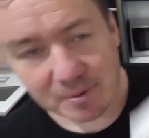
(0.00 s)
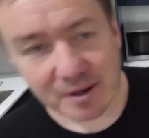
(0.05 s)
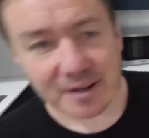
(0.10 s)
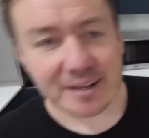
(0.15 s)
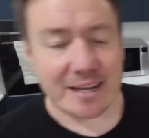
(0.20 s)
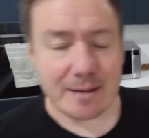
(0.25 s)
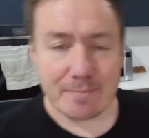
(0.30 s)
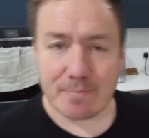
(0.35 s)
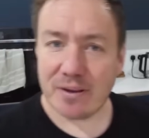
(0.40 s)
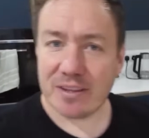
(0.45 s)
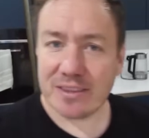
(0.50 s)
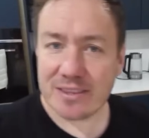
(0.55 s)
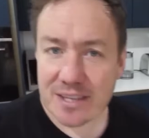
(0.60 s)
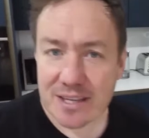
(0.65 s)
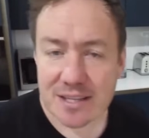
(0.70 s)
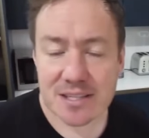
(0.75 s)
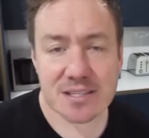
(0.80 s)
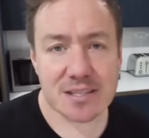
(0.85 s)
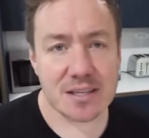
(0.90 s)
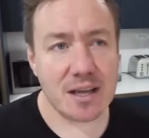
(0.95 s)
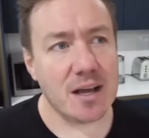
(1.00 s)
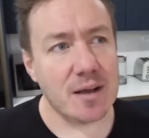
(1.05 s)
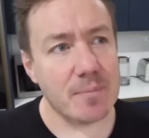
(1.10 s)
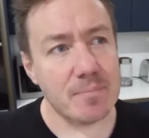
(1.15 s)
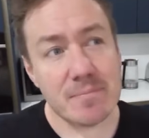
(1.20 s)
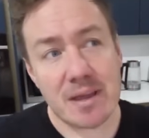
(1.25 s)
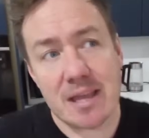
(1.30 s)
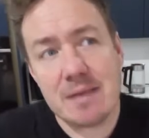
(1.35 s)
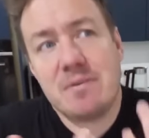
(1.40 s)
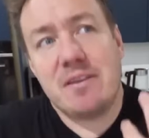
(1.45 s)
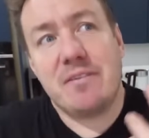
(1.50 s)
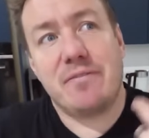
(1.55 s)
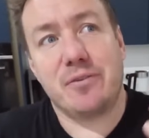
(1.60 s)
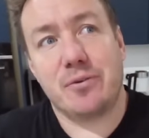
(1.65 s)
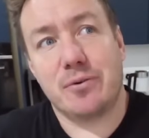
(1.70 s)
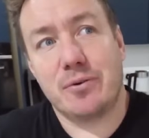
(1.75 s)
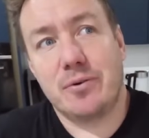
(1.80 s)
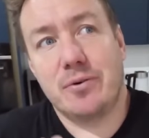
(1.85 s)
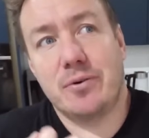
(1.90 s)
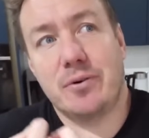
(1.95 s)
bucket. But this, maybe if
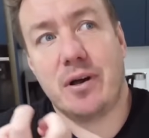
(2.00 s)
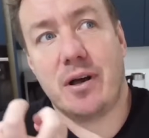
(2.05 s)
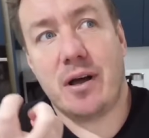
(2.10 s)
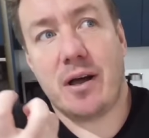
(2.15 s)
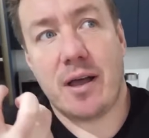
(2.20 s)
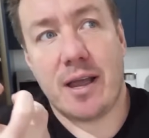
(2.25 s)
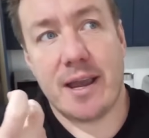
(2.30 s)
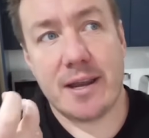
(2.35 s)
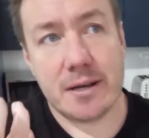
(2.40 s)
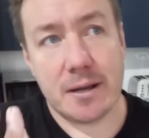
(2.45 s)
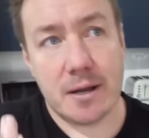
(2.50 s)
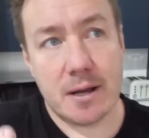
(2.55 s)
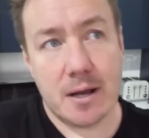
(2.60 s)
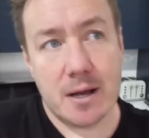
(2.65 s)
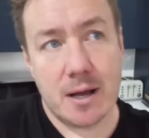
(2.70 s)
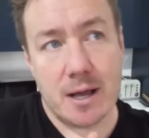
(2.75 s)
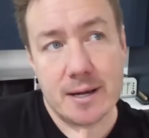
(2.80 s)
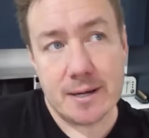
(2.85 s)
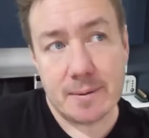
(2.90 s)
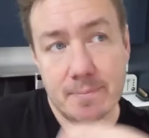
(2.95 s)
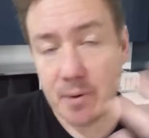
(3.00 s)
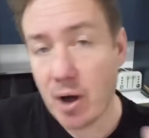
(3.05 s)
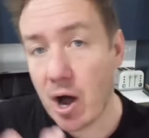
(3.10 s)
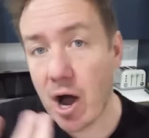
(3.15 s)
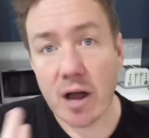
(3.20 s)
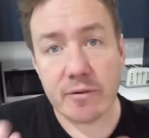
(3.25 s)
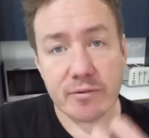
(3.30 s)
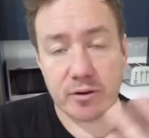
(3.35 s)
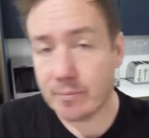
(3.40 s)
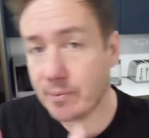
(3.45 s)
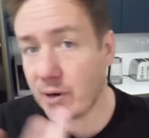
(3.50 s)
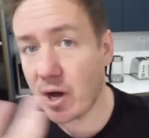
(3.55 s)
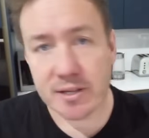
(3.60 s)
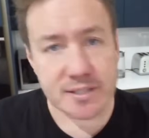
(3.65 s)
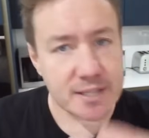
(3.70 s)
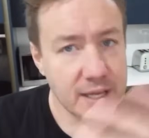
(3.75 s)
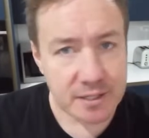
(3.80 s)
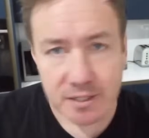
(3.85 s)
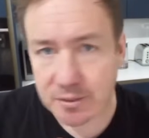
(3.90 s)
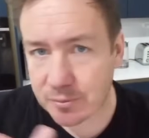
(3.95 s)
you're in a bar, if you're a
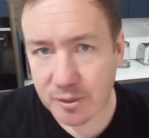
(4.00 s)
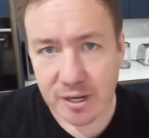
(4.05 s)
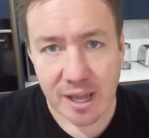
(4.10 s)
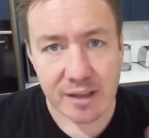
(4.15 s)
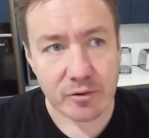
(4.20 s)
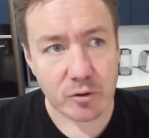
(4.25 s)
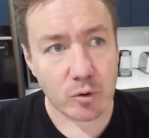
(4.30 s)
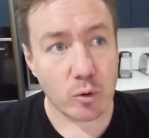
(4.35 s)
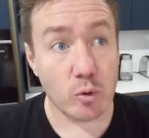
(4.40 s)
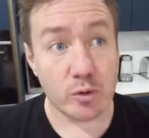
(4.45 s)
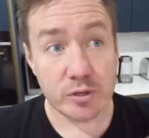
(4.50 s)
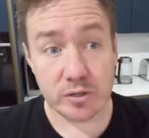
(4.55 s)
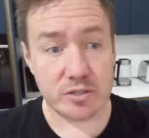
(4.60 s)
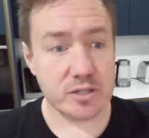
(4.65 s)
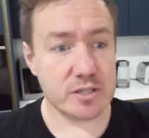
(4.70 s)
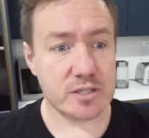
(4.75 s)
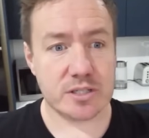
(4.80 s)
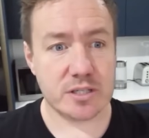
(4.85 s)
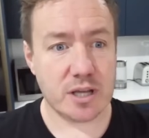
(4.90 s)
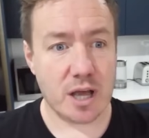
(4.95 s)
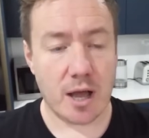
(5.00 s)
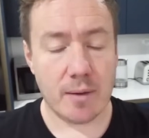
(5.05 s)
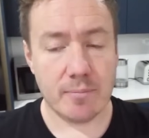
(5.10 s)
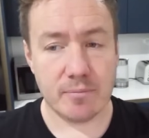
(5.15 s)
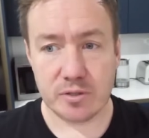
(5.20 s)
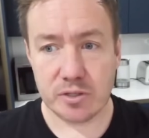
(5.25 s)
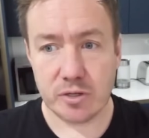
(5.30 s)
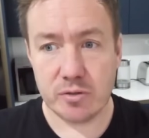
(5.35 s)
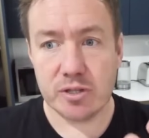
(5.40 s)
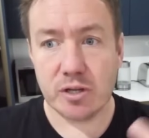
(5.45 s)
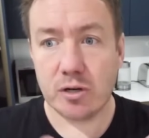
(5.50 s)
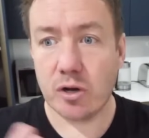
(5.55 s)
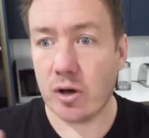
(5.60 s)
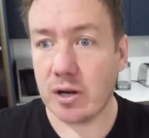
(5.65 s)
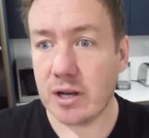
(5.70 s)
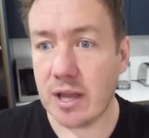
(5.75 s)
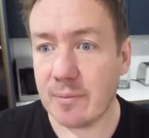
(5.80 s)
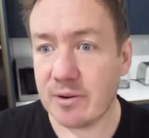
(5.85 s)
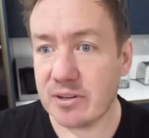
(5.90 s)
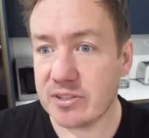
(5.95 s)
bartender, whatever, or you just use a
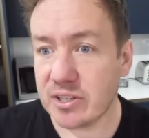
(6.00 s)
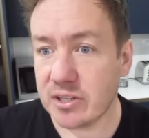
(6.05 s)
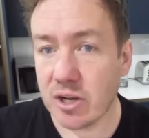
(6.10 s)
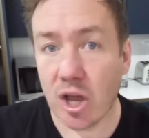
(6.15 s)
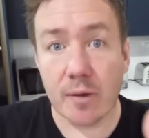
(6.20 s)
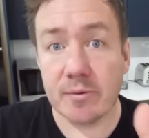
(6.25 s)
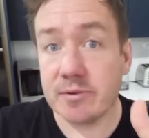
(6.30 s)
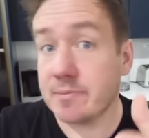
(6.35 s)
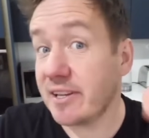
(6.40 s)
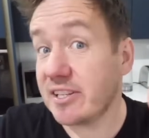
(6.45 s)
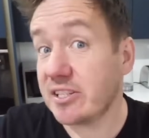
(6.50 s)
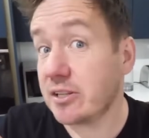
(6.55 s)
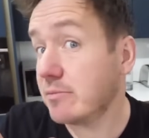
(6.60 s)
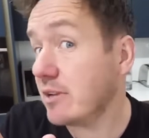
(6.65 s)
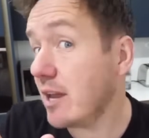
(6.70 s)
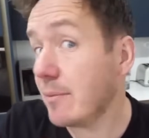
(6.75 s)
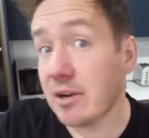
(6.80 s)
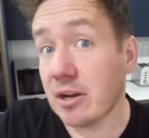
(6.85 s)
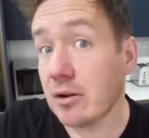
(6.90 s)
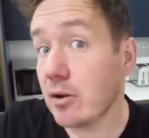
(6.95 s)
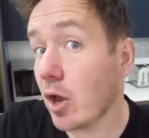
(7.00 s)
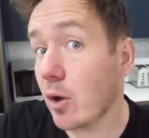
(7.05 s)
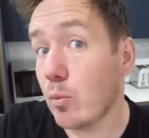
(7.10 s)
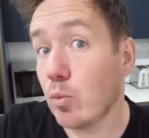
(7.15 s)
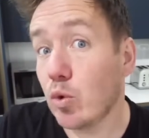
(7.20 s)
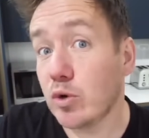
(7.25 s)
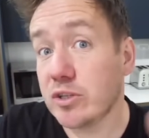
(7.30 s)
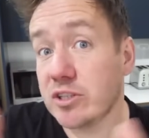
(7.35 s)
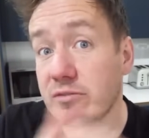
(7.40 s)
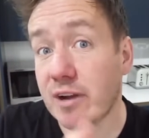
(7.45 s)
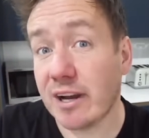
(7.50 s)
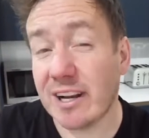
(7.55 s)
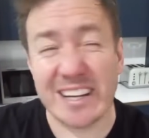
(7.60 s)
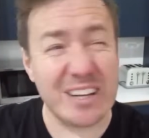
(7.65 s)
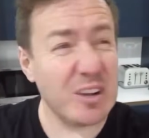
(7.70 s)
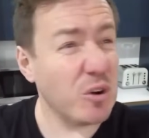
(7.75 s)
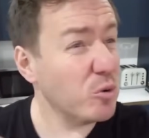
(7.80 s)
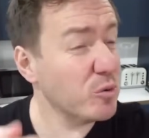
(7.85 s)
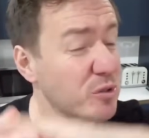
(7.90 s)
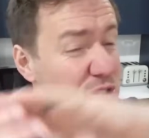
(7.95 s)
lot of lemons and limes, make some lemon and lime water
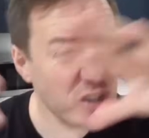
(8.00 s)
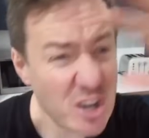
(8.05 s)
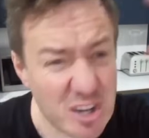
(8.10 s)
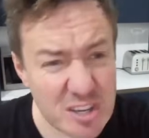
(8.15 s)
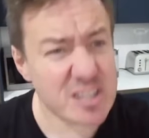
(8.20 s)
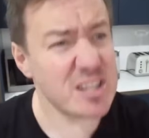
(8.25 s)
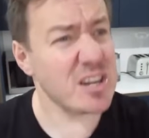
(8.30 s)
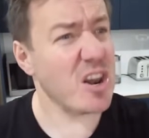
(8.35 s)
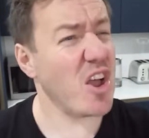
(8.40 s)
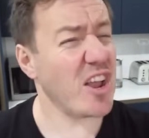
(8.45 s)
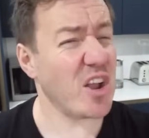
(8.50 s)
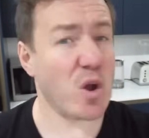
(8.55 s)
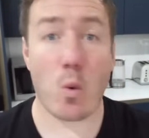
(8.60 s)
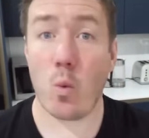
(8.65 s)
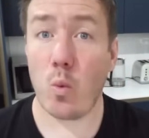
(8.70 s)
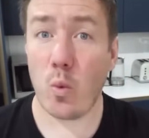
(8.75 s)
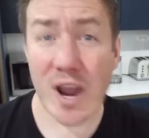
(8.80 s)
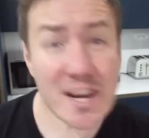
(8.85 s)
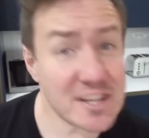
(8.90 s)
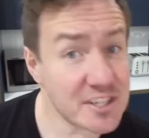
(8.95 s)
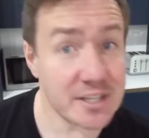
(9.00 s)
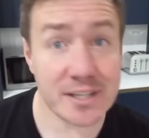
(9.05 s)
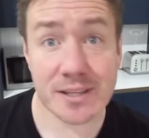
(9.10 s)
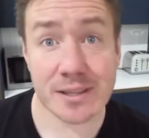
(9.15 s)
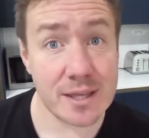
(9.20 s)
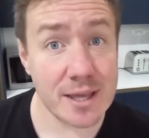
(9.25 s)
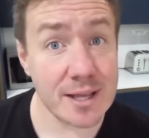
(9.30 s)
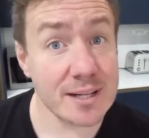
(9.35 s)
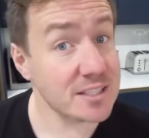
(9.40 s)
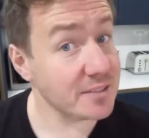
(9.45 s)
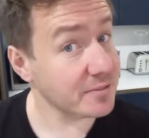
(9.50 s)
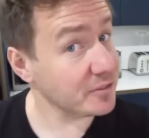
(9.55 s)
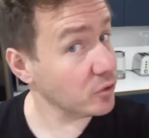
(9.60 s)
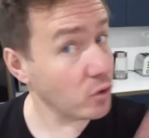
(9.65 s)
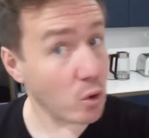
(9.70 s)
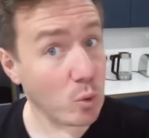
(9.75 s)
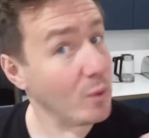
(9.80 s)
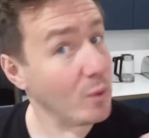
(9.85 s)
regularly, or just like wedging things, if you're a